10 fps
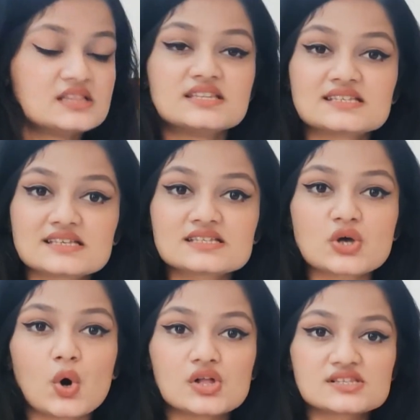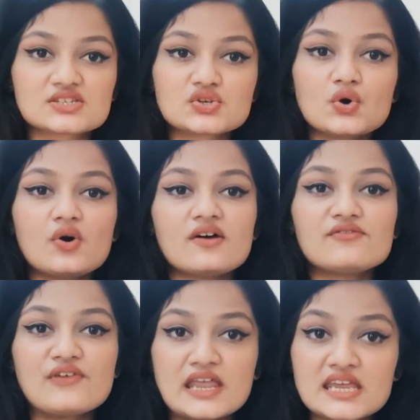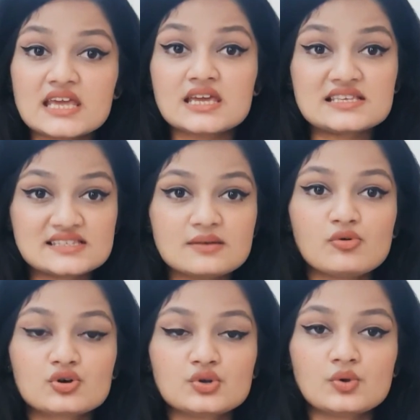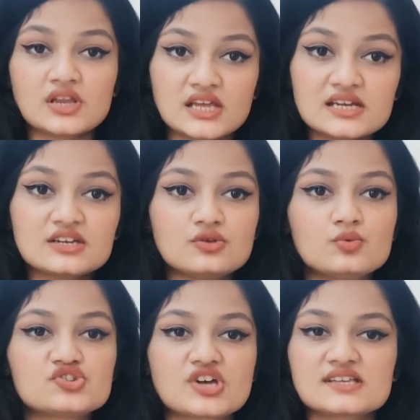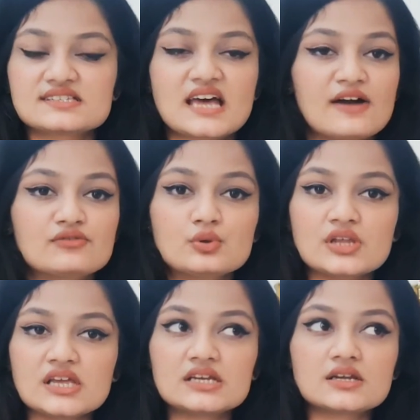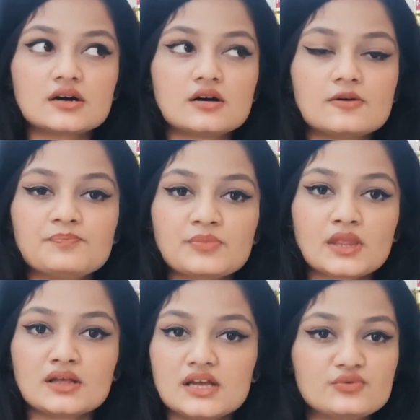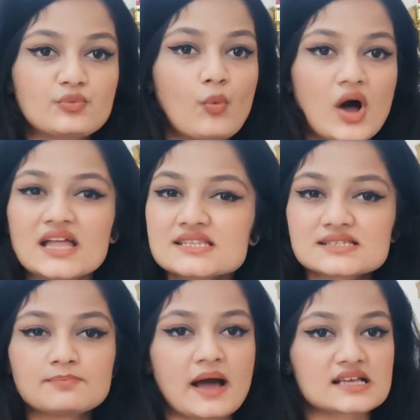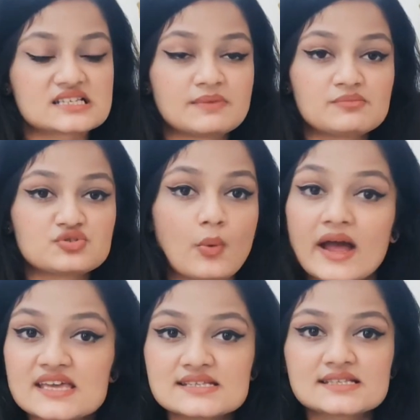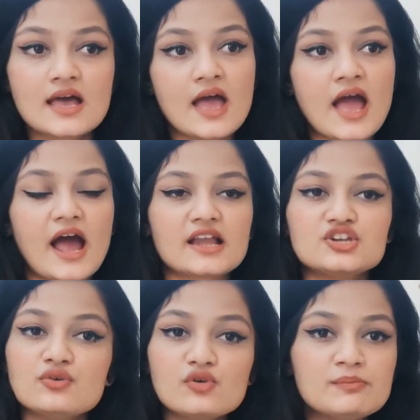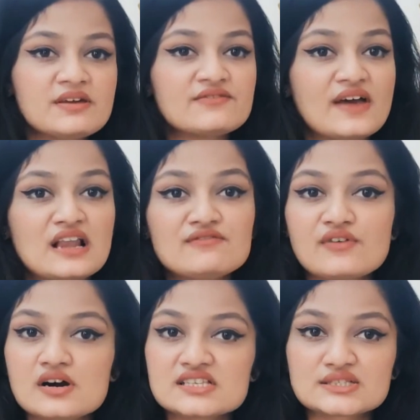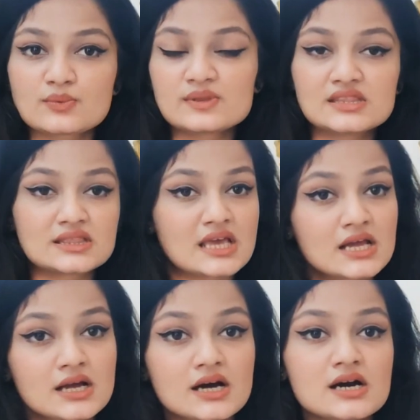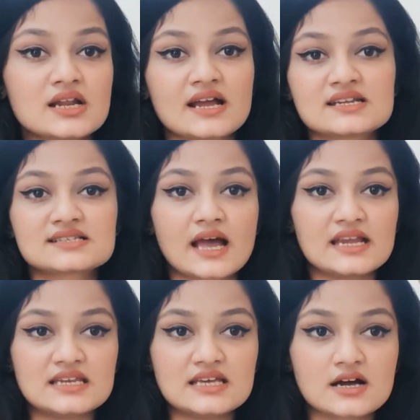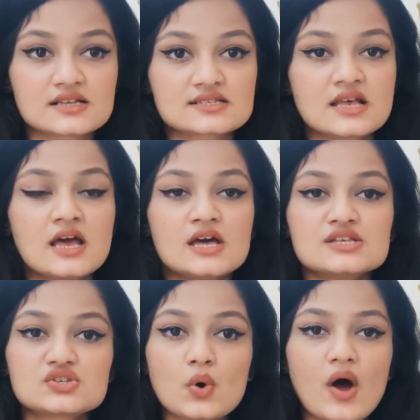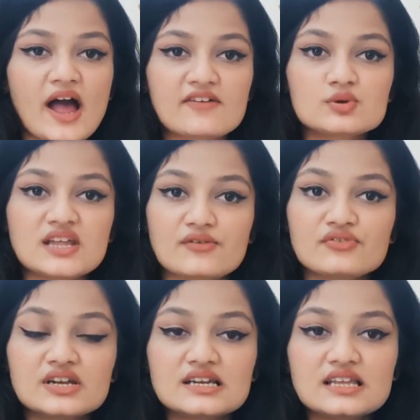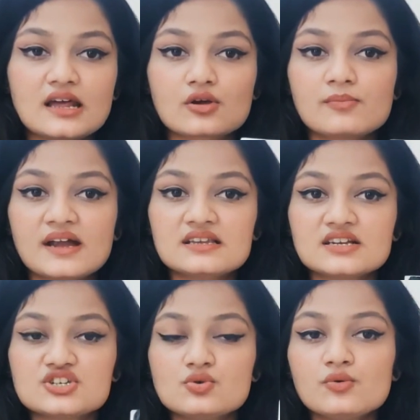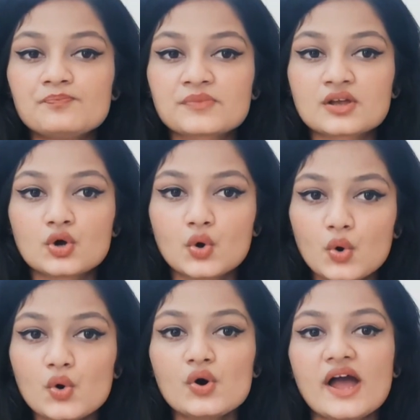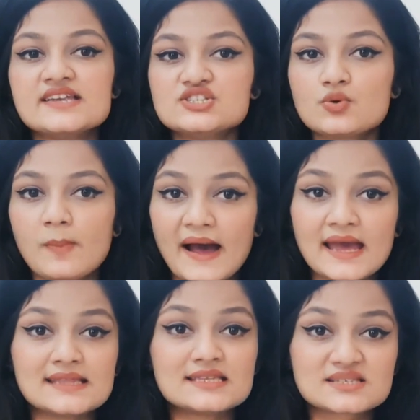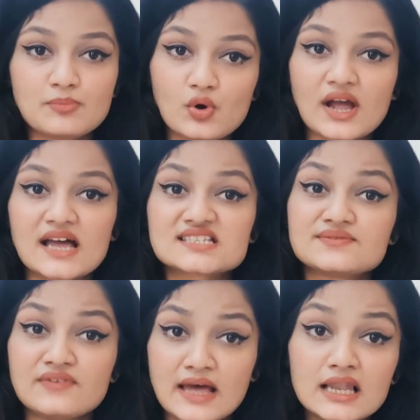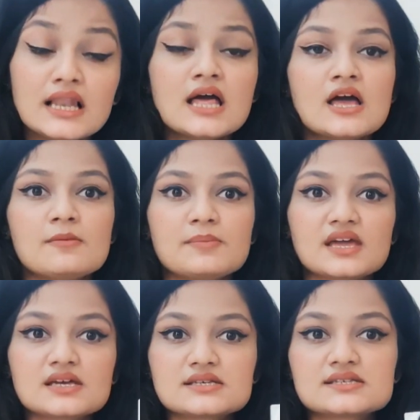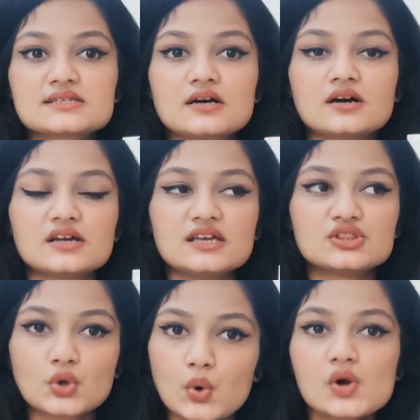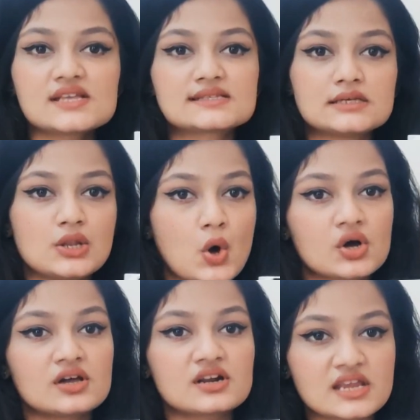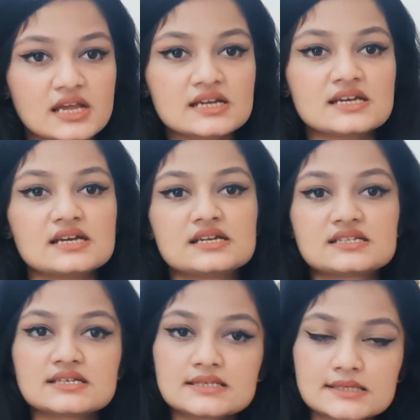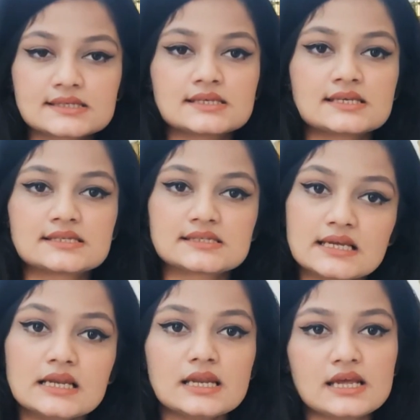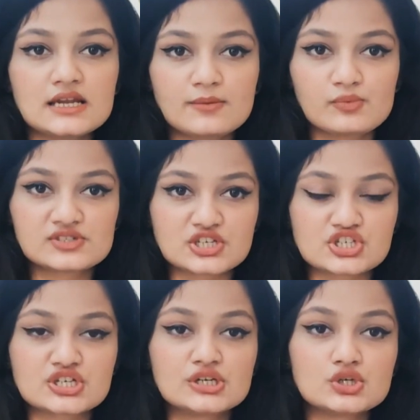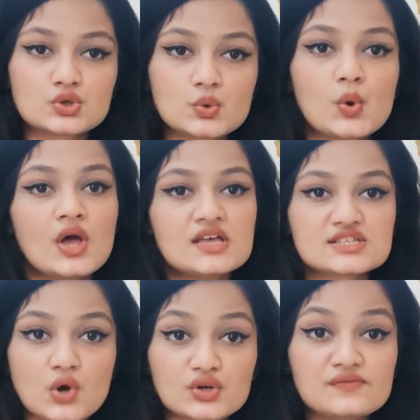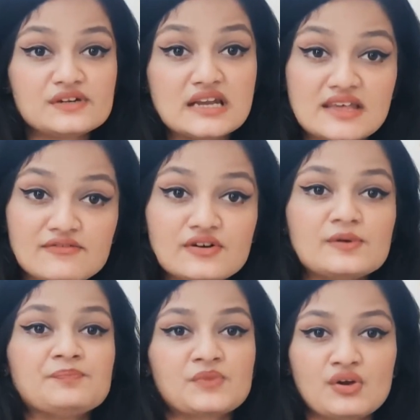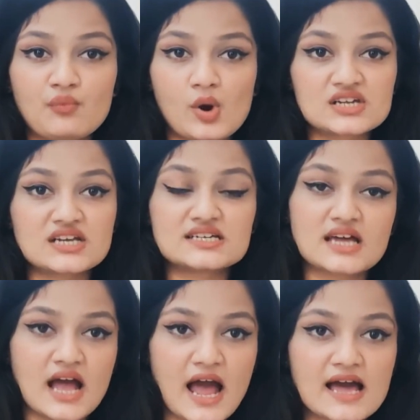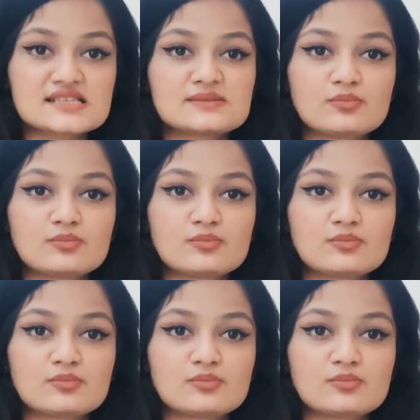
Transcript: This is also a very easy book to read. You just have to read it once, maximum twice, and you would be well versed with the thinker and his ideas. So I would definitely recommend that you go and you buy this book as well, because though it's a longer read, it is still in a position to sort of deliver what it has